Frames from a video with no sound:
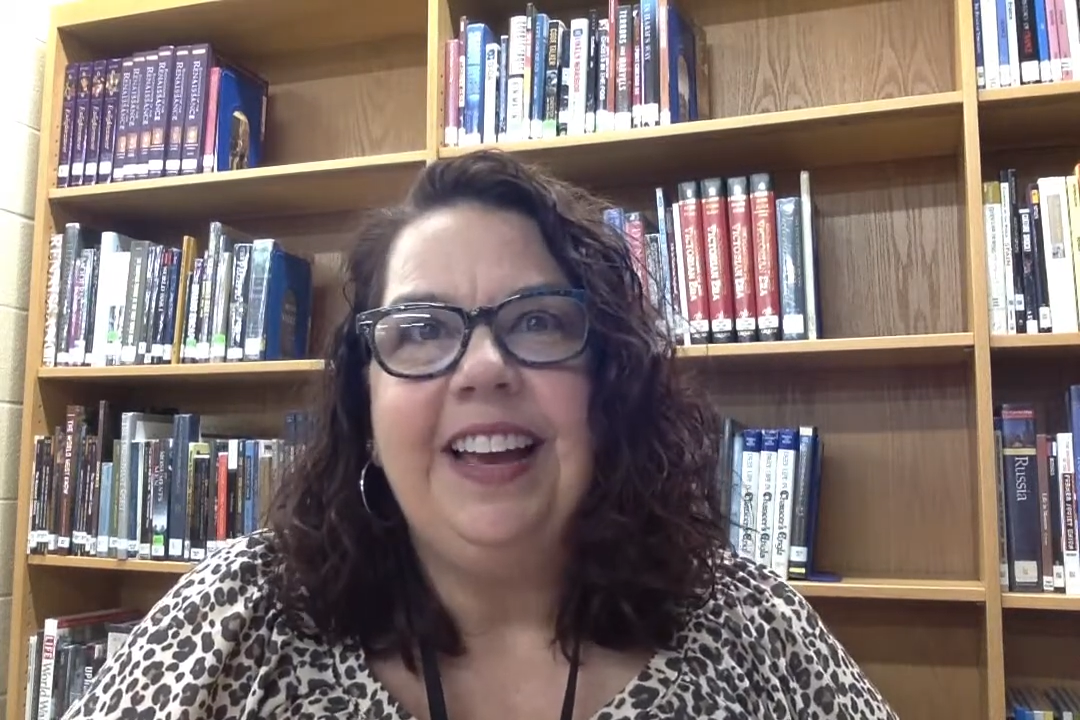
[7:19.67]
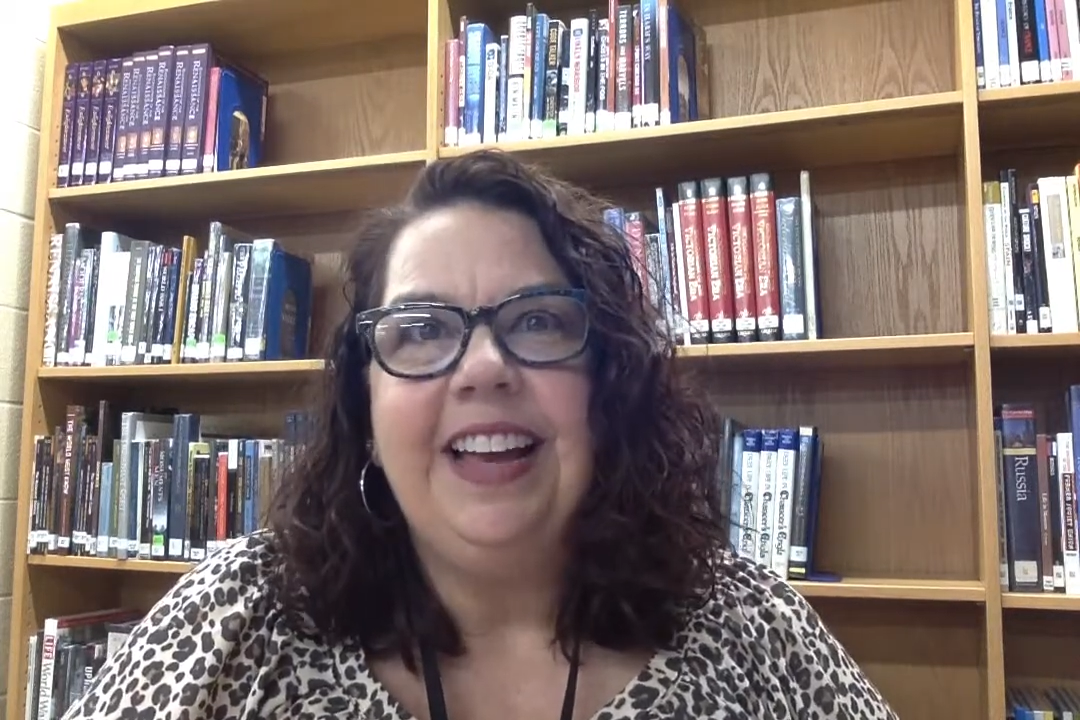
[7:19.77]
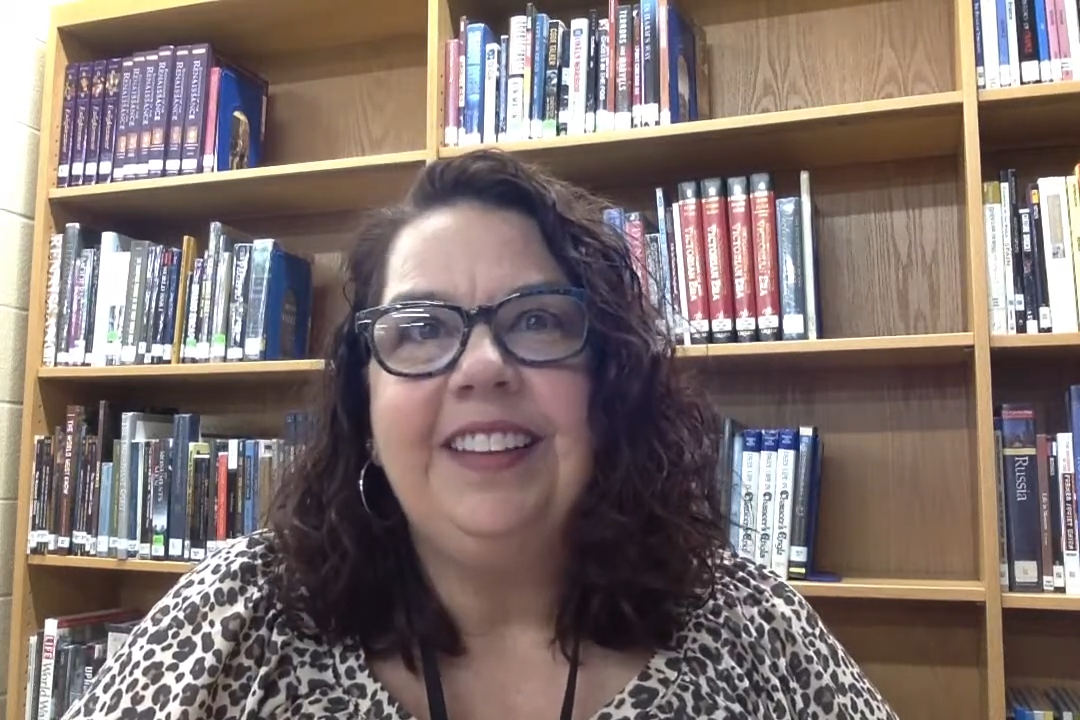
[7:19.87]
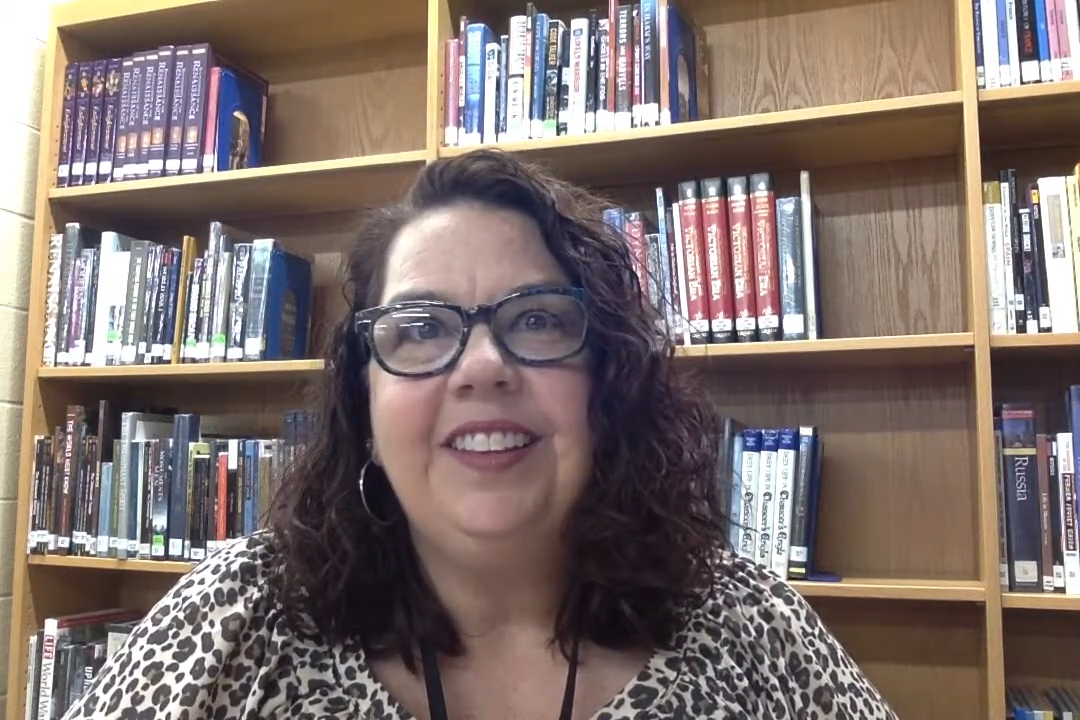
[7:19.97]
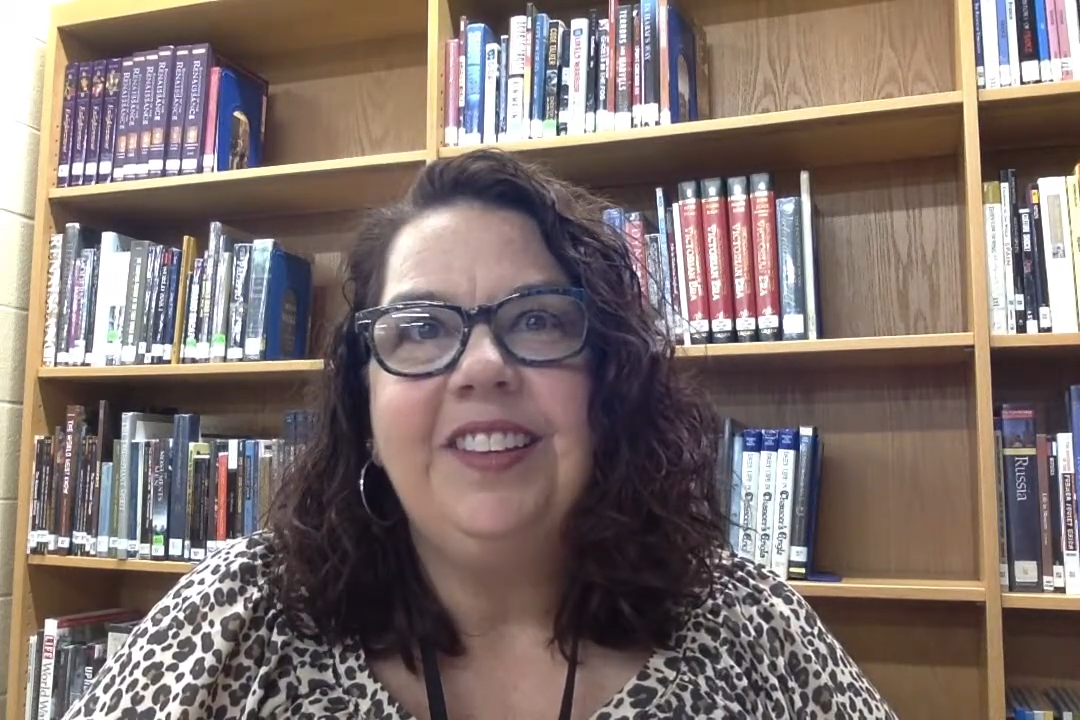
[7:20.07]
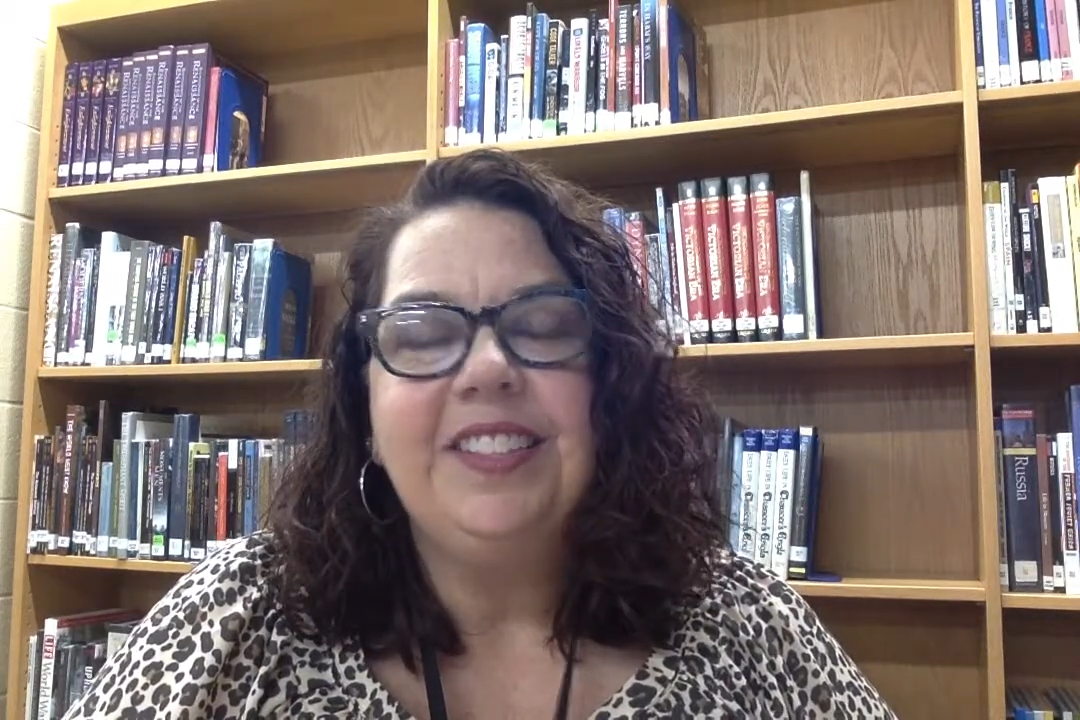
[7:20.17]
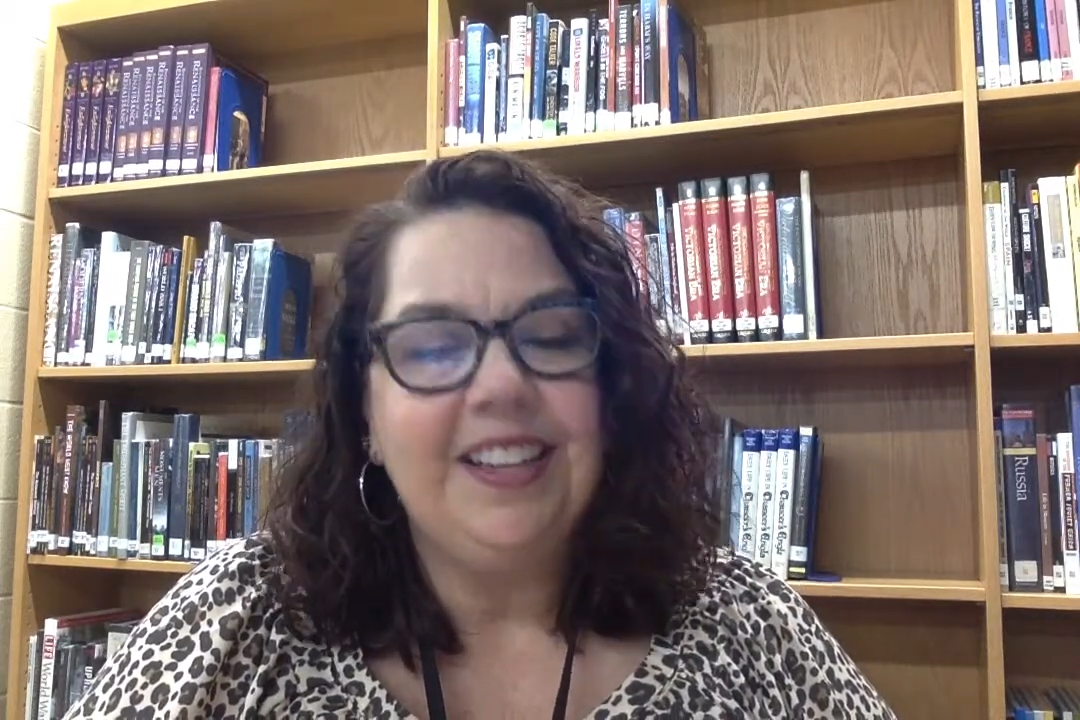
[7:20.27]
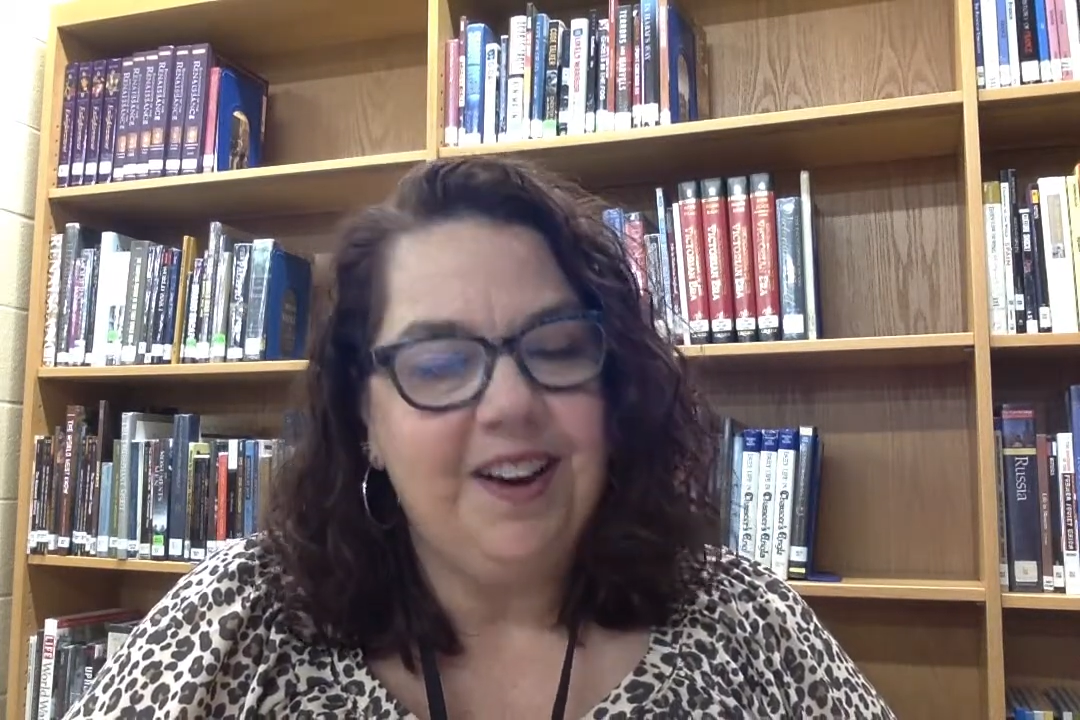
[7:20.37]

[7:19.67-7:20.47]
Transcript: and looked